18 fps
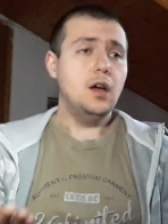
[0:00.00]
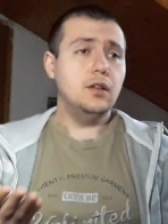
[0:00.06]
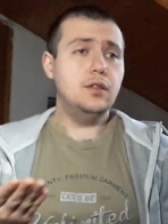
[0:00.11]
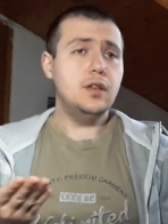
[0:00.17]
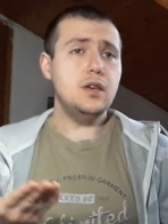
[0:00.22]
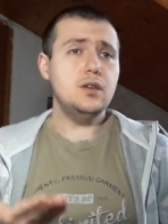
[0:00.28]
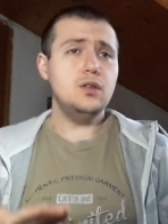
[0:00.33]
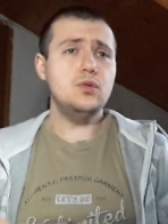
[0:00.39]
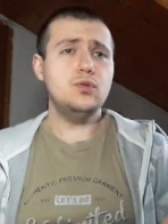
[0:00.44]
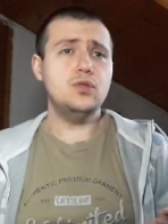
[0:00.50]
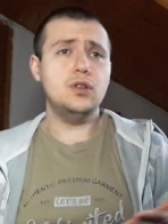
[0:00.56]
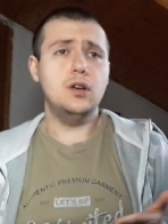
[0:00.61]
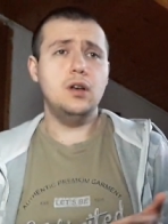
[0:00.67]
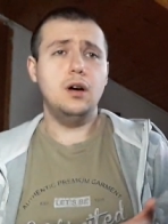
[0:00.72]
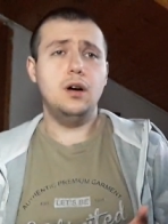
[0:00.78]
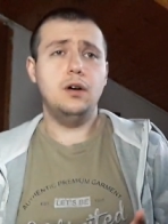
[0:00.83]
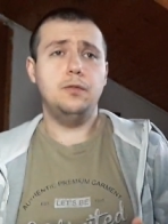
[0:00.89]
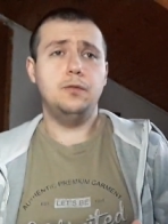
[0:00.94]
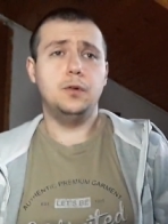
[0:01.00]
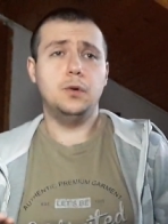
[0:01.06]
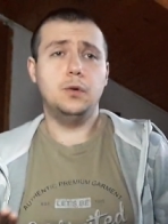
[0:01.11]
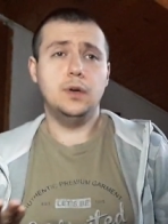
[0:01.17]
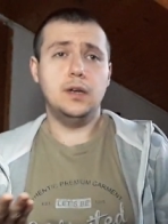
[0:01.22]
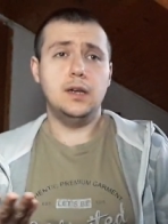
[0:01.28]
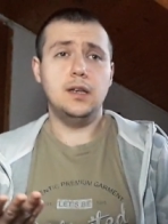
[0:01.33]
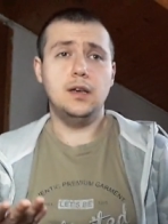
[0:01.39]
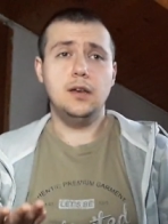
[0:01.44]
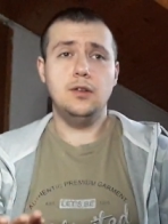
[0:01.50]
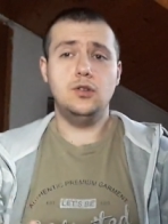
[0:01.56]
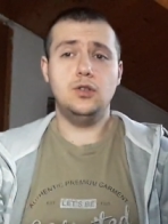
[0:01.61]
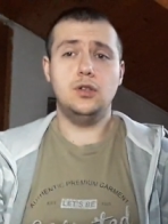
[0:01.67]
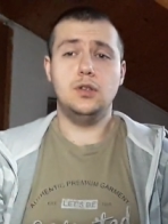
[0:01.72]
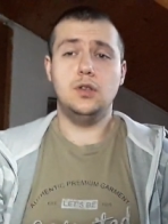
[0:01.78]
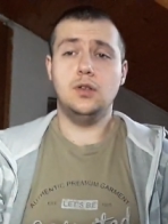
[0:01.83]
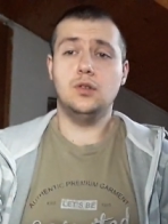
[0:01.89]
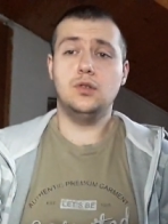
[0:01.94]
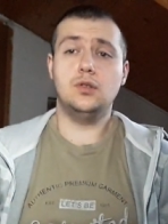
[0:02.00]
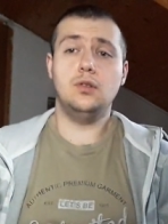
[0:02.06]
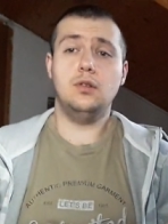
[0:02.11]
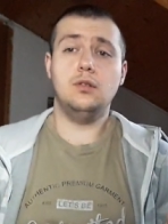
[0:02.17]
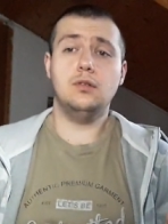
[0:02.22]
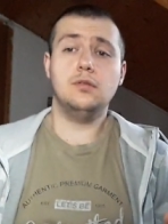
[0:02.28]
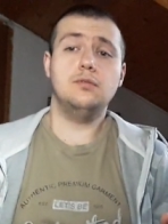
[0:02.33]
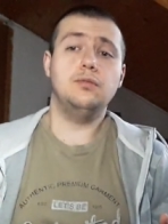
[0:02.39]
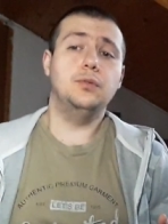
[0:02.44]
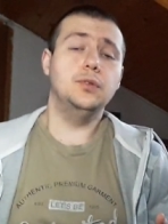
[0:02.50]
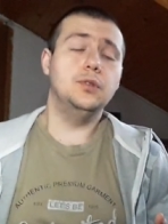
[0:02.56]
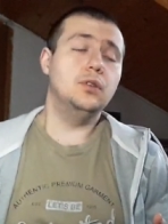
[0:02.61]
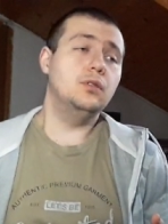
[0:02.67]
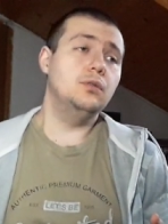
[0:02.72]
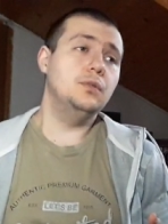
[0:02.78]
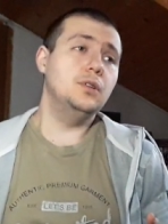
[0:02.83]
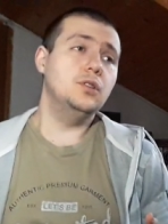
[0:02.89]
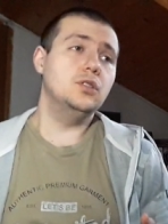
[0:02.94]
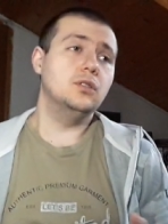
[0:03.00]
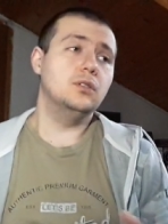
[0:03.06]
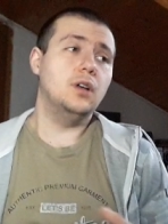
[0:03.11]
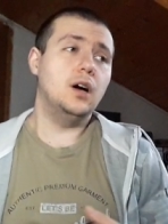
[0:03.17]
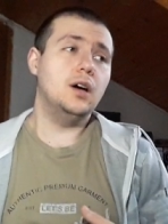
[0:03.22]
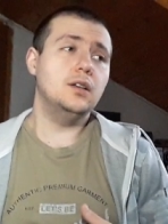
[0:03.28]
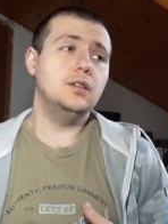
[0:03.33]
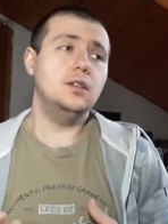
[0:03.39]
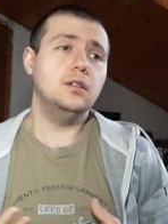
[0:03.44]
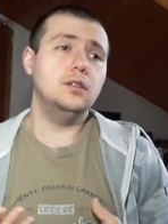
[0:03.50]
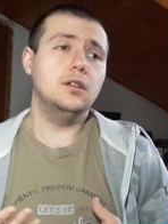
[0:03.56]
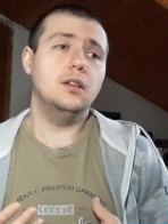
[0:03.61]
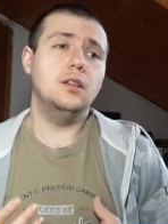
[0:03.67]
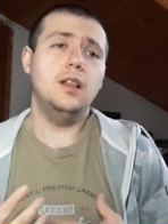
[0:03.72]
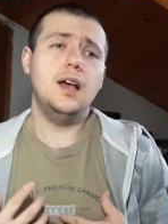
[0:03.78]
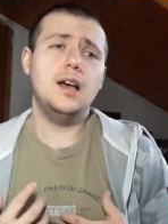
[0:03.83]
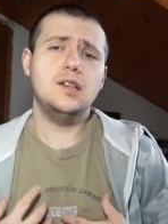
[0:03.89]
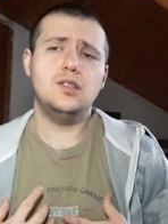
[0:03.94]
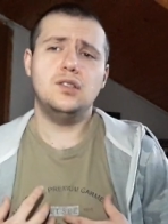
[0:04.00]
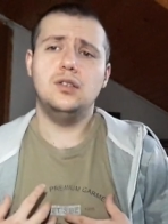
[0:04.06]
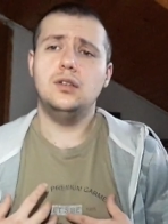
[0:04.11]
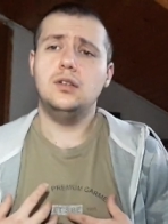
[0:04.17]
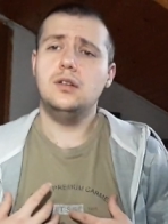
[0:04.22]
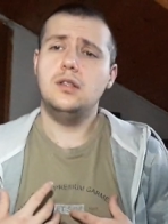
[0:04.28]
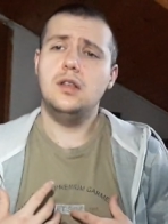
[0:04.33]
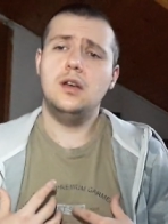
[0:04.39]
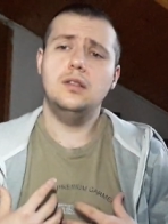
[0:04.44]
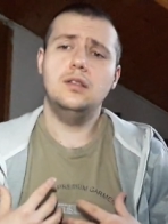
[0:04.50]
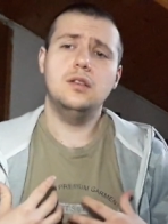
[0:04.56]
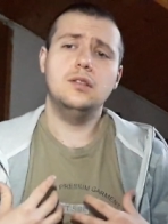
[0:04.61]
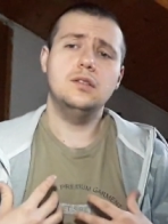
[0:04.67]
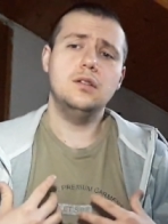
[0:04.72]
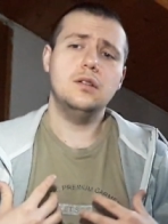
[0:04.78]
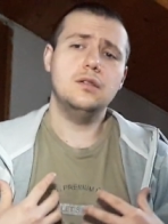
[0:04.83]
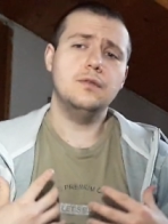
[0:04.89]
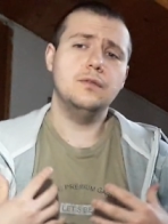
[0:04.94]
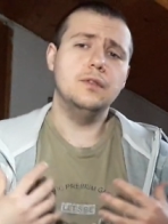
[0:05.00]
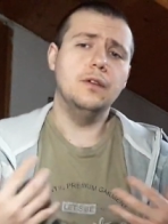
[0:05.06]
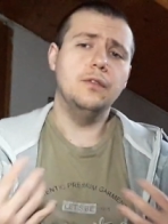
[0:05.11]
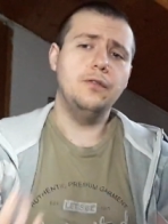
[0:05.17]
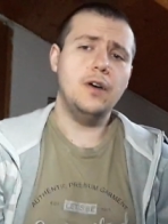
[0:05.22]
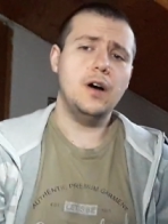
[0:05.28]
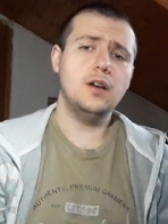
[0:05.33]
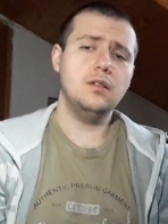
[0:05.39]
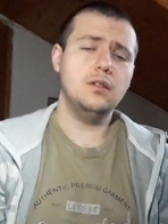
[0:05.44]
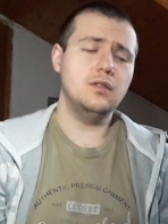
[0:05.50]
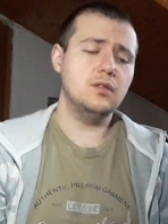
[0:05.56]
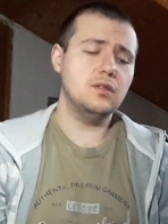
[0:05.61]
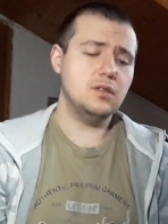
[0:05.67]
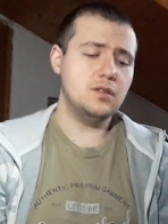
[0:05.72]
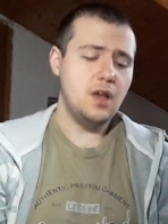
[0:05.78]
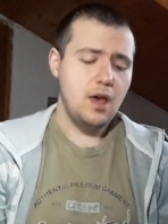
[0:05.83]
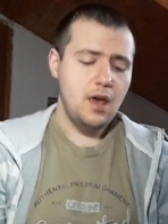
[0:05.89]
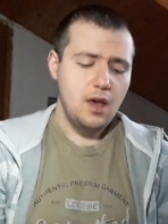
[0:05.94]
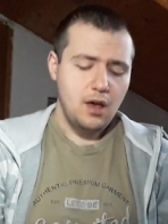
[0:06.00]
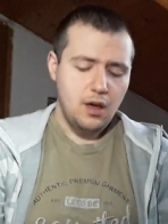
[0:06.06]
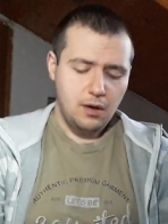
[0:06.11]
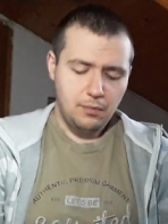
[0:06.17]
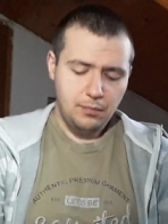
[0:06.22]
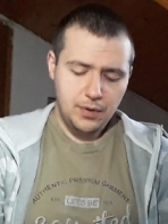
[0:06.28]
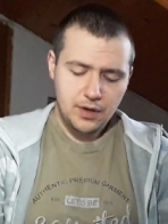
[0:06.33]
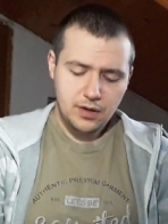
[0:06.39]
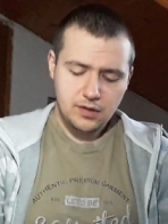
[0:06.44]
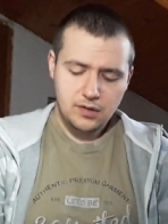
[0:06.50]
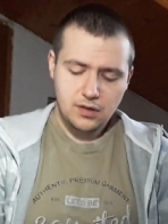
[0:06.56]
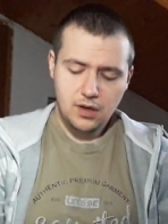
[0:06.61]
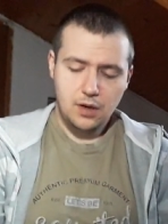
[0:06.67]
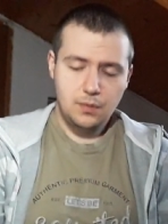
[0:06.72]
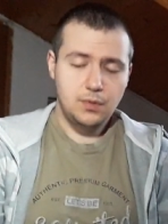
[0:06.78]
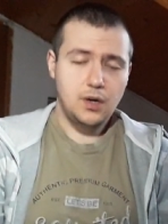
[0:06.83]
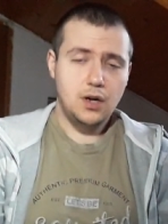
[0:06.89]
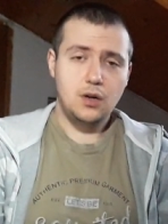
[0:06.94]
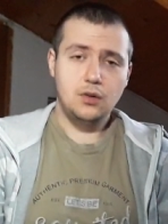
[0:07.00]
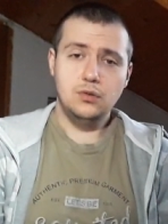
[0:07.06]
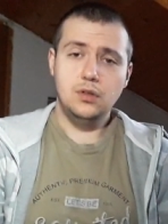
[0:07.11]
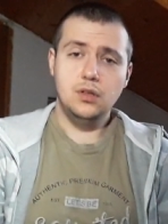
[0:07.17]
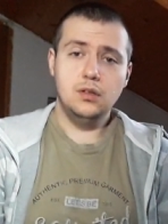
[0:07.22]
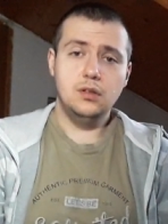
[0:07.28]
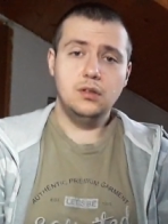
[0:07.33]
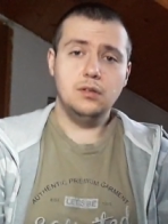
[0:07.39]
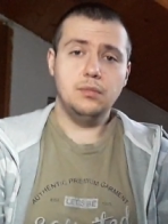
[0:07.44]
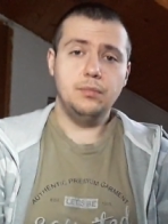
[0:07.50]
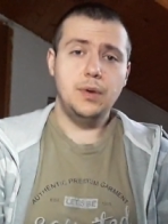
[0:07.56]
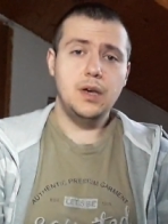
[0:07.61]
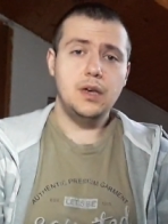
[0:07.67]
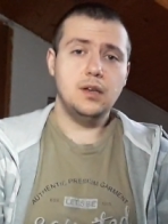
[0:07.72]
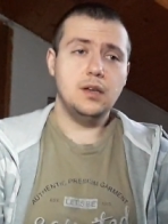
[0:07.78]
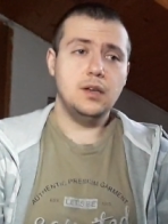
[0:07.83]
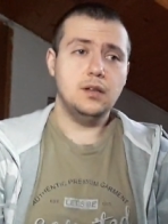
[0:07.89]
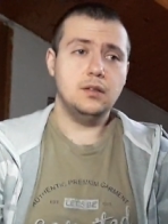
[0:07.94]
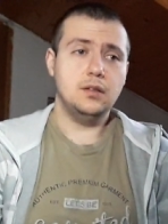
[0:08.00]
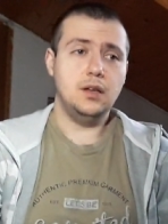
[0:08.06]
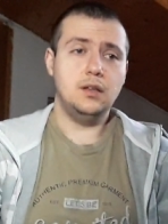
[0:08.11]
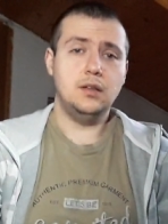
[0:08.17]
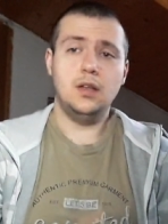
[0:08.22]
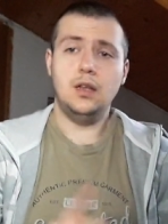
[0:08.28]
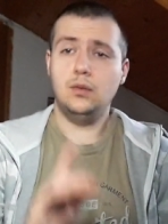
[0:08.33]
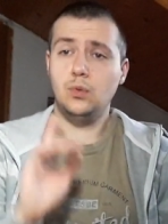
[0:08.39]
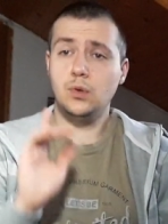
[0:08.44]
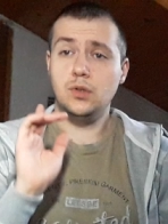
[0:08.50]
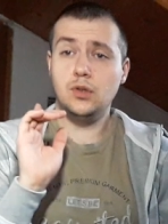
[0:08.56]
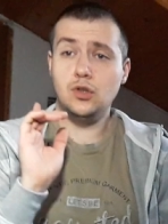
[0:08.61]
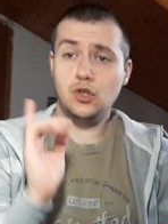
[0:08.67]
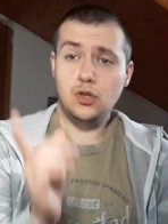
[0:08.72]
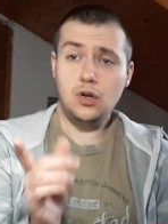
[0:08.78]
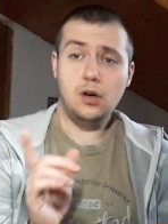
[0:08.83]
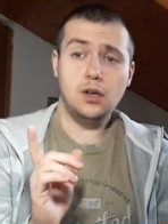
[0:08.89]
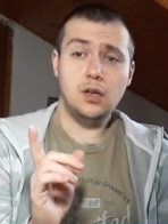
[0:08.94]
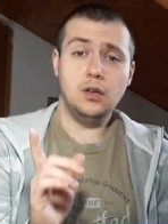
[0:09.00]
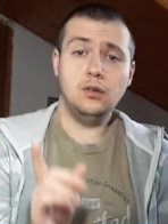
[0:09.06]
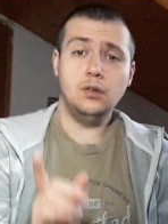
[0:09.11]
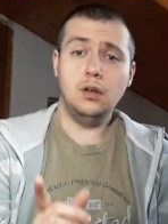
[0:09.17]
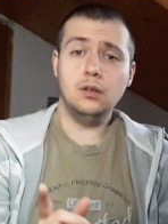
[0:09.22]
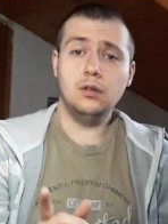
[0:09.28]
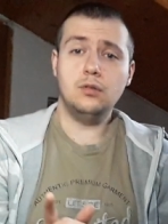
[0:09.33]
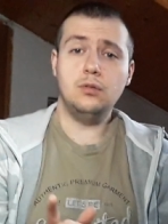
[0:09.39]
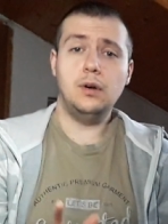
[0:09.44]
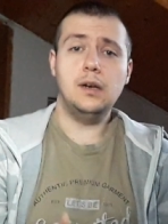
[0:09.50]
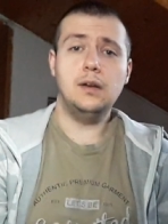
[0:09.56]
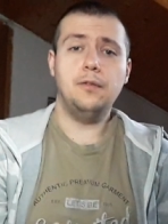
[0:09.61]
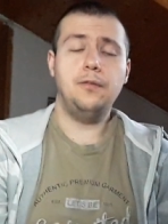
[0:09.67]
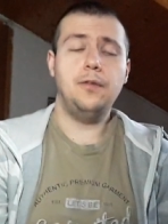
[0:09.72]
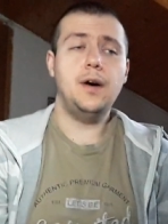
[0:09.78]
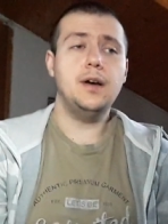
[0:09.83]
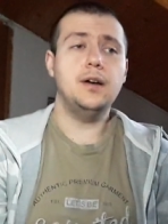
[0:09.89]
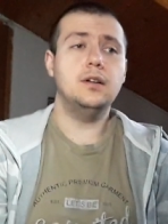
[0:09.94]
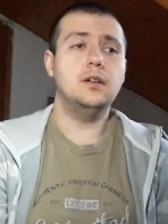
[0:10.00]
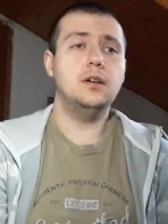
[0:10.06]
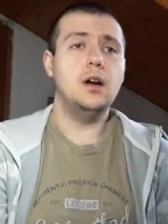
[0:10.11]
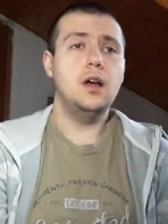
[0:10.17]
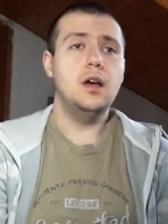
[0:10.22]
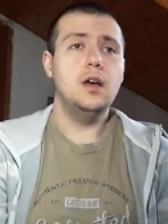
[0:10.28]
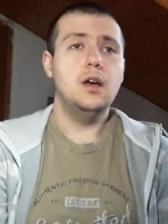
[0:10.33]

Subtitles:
They usually offer really interesting songs for Eurovision. I think that last year they deserved the finals, but somehow didn't make it, and that was a shocking non-qualifier.